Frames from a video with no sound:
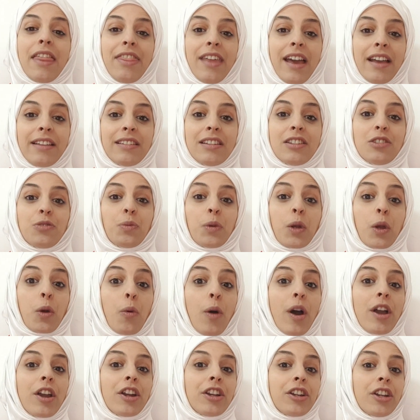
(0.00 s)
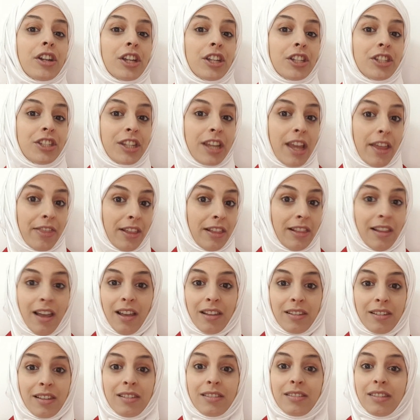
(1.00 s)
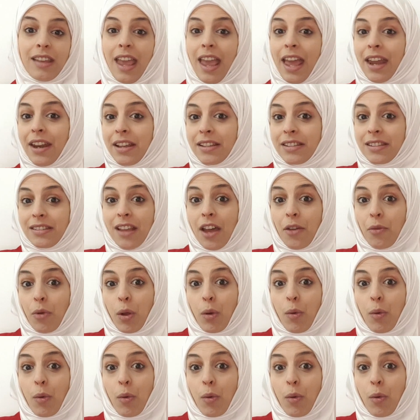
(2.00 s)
that is required to get the license, and it's not